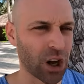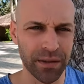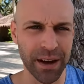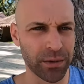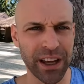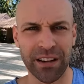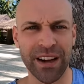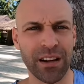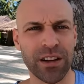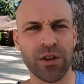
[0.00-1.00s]
all of that without a
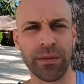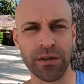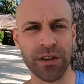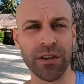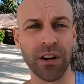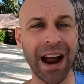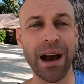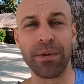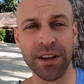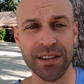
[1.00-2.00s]
doubt contributes to your
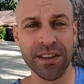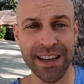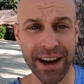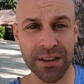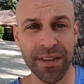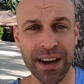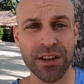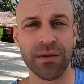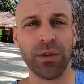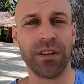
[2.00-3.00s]
happiness and
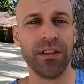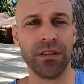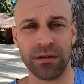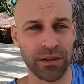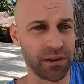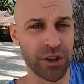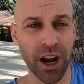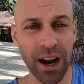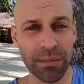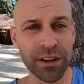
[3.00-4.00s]
satisfaction with your
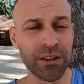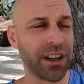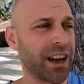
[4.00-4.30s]
job and your